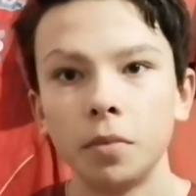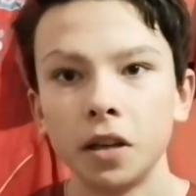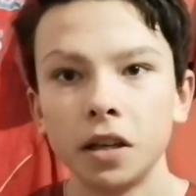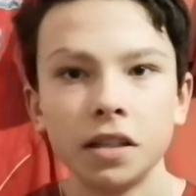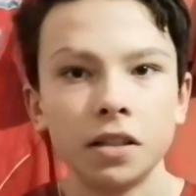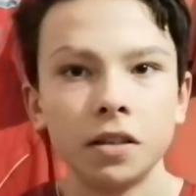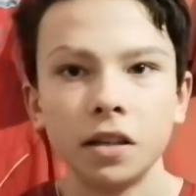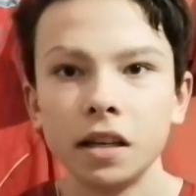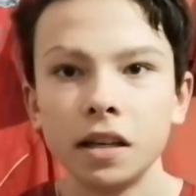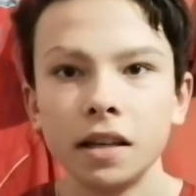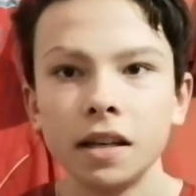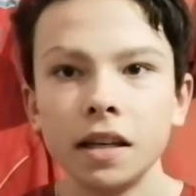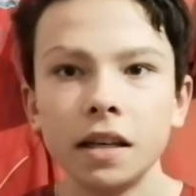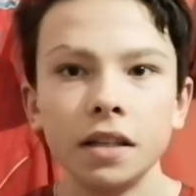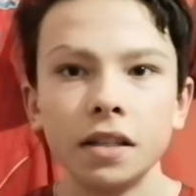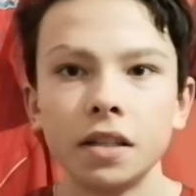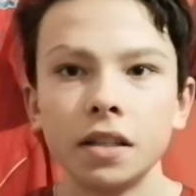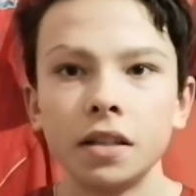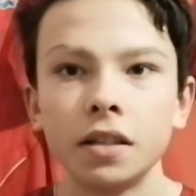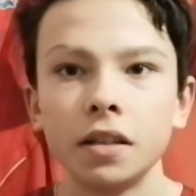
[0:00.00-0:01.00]
But his
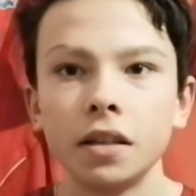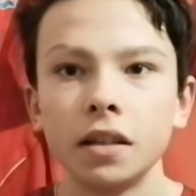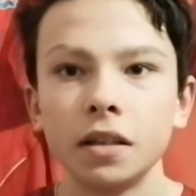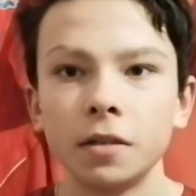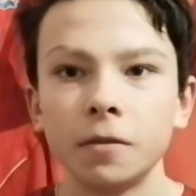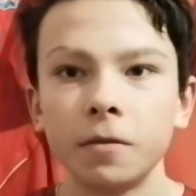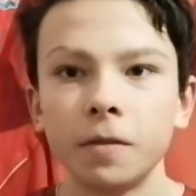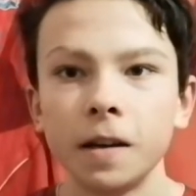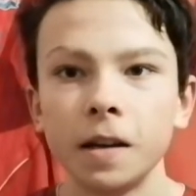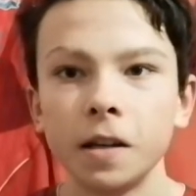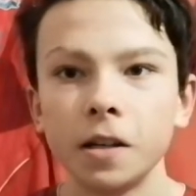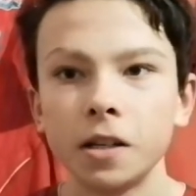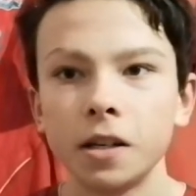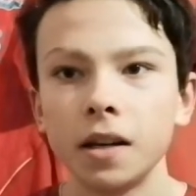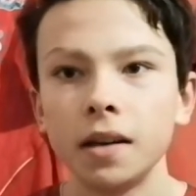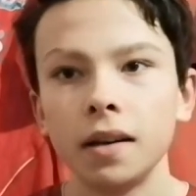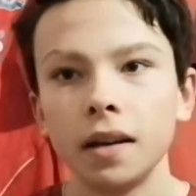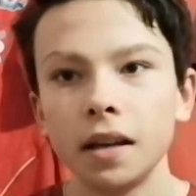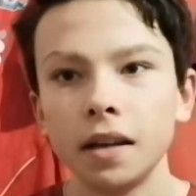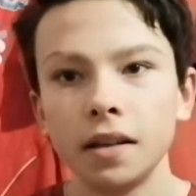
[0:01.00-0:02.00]

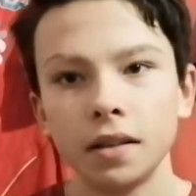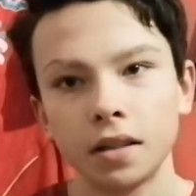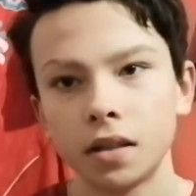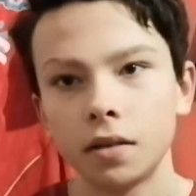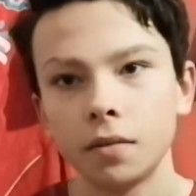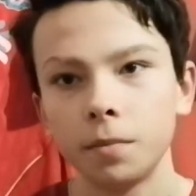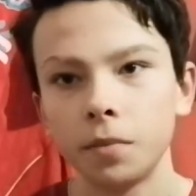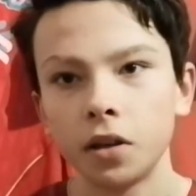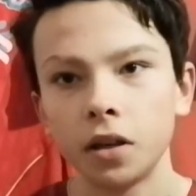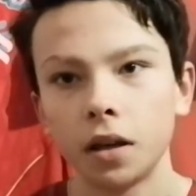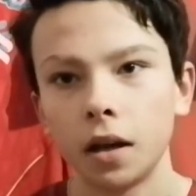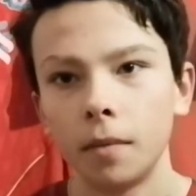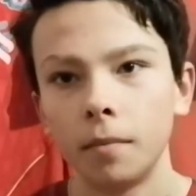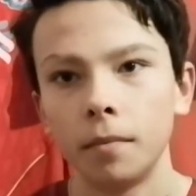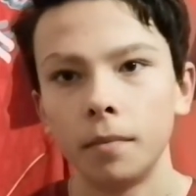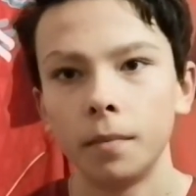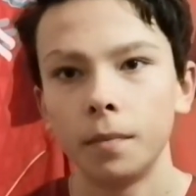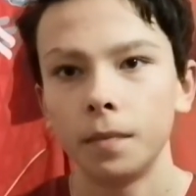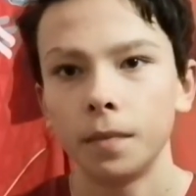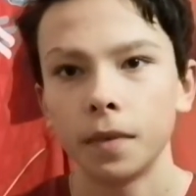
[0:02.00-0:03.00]
finishing needs to
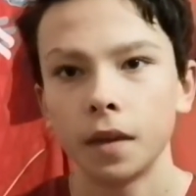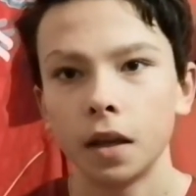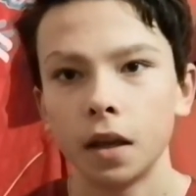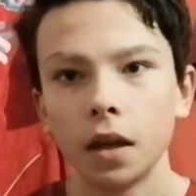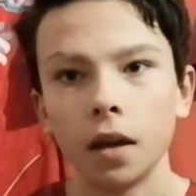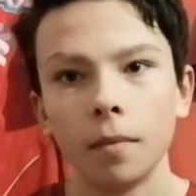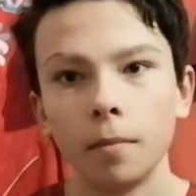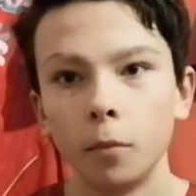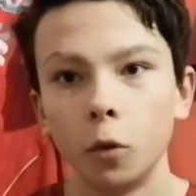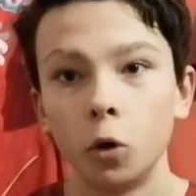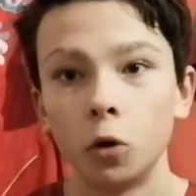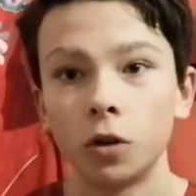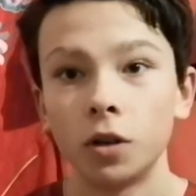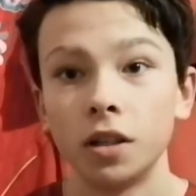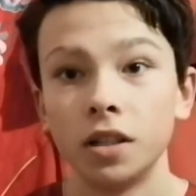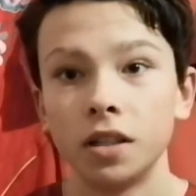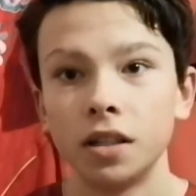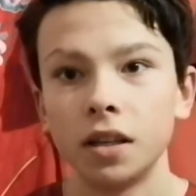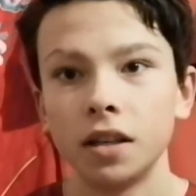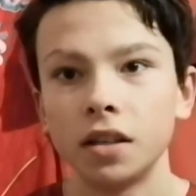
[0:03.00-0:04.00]
become more
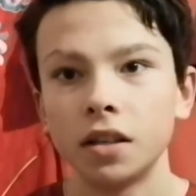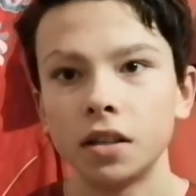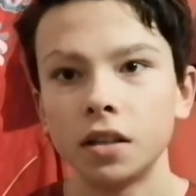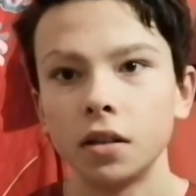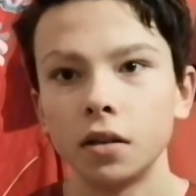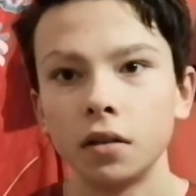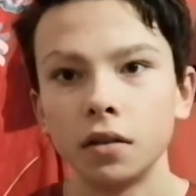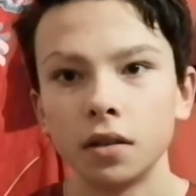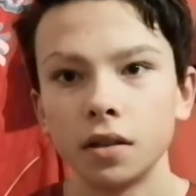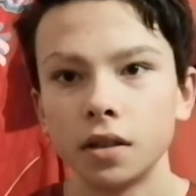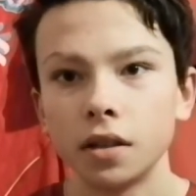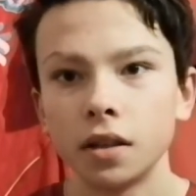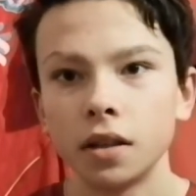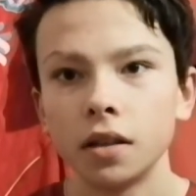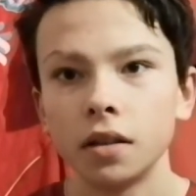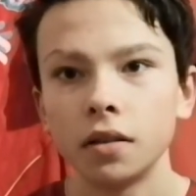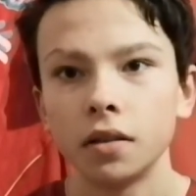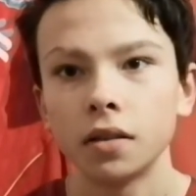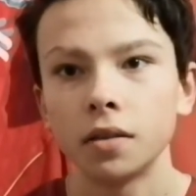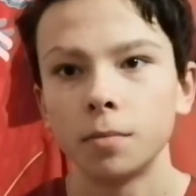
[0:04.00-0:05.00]
consistent
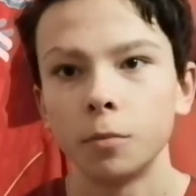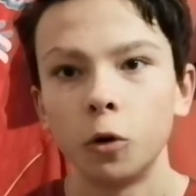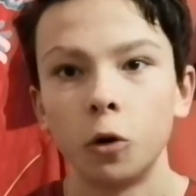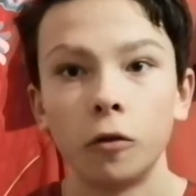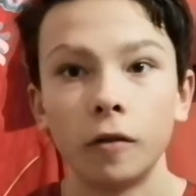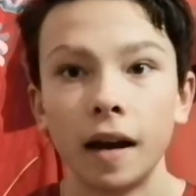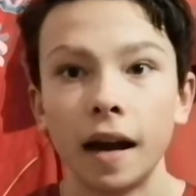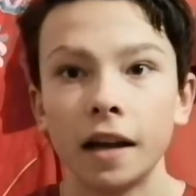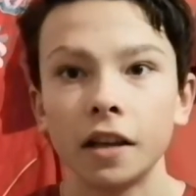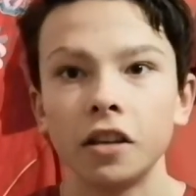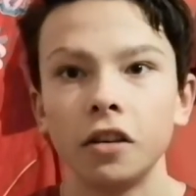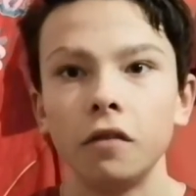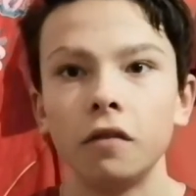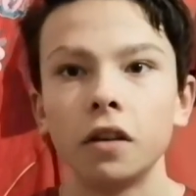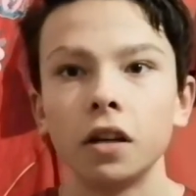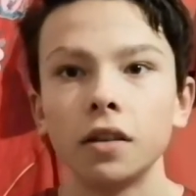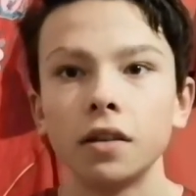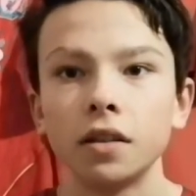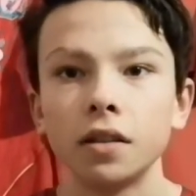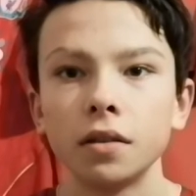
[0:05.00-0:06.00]
and more
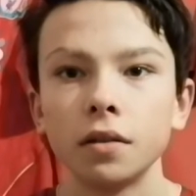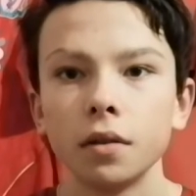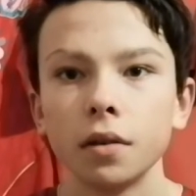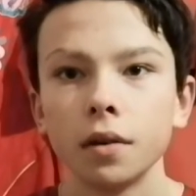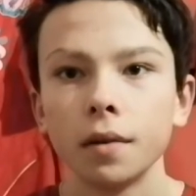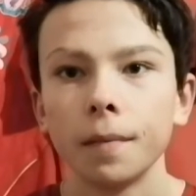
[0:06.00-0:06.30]
accurate.